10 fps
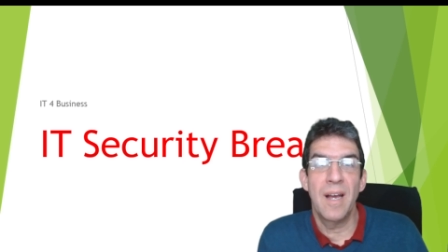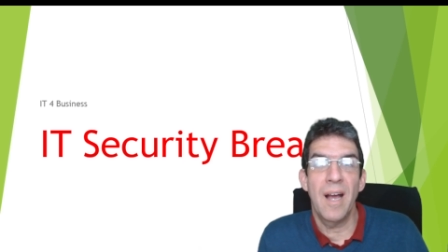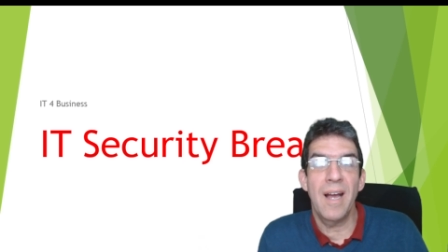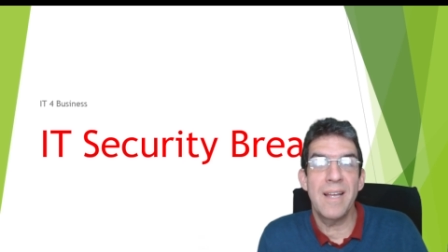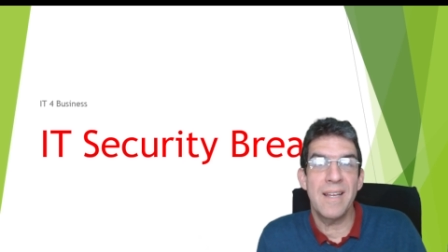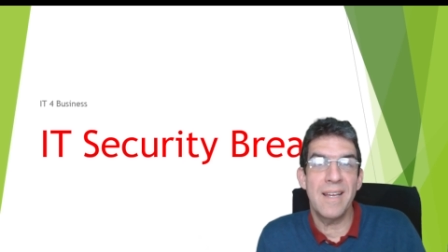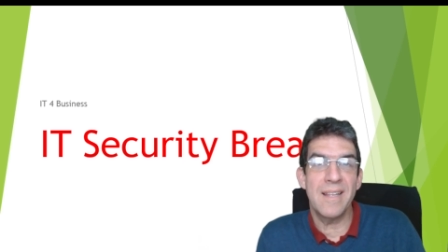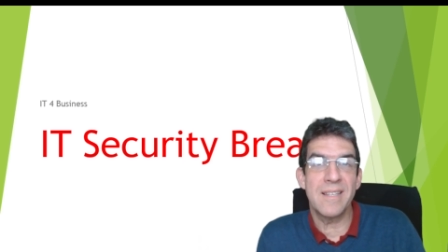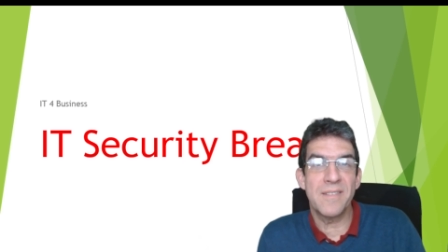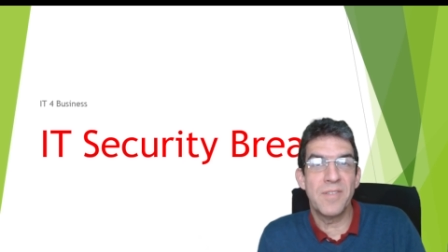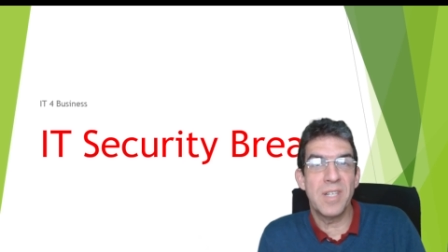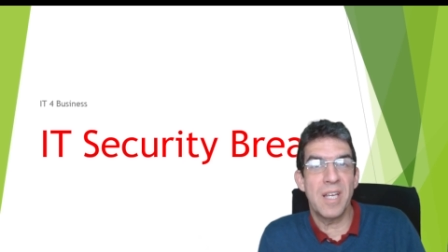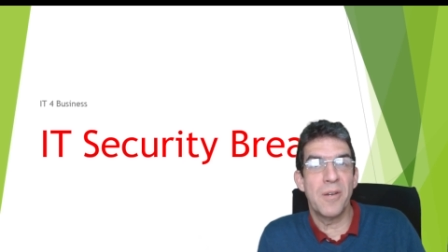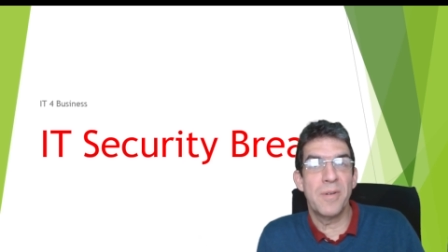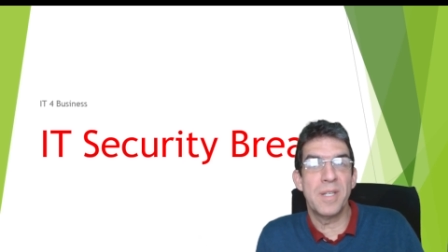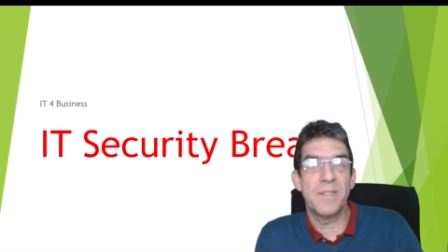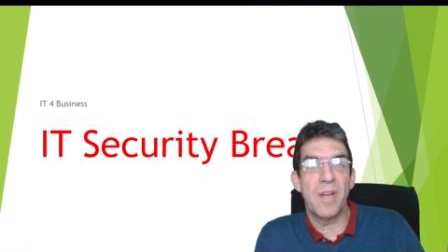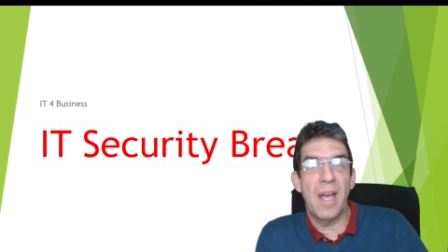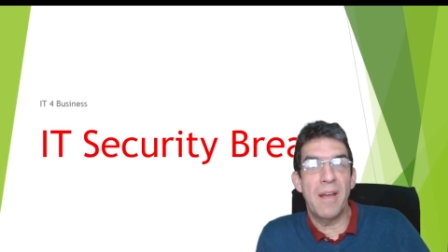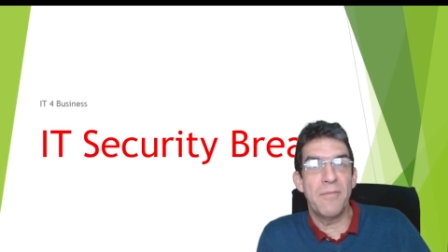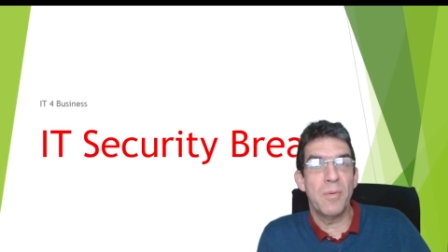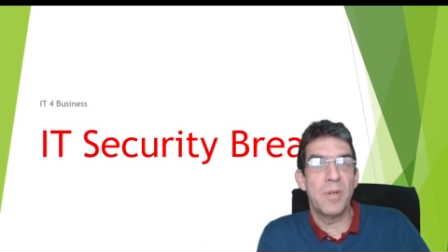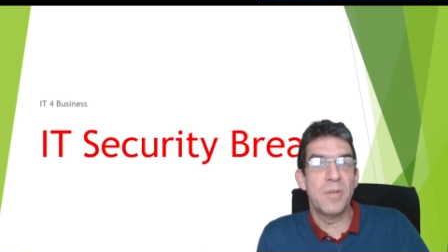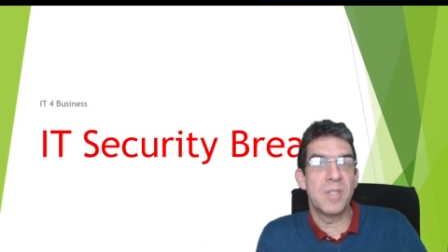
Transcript: Hi there, this video is for everyone